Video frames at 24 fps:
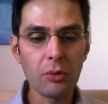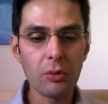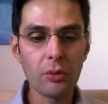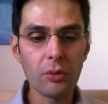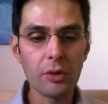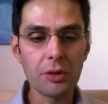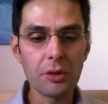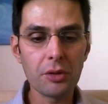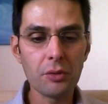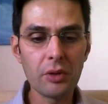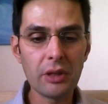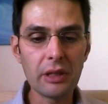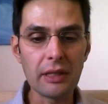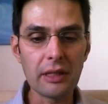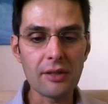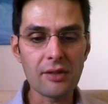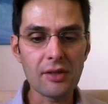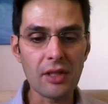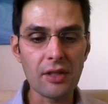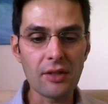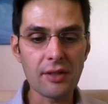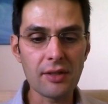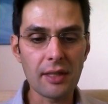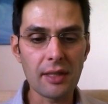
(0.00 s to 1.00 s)
who are doing
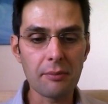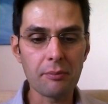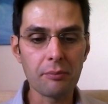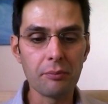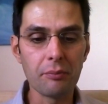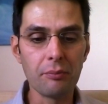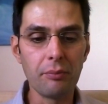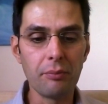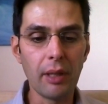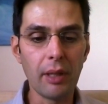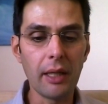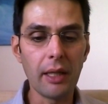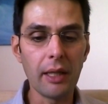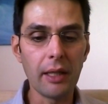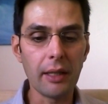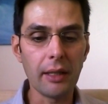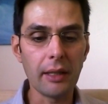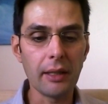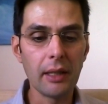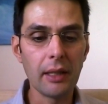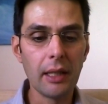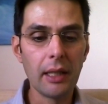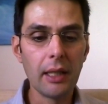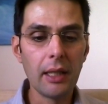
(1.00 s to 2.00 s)
this, is that
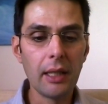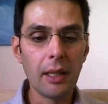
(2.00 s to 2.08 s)
by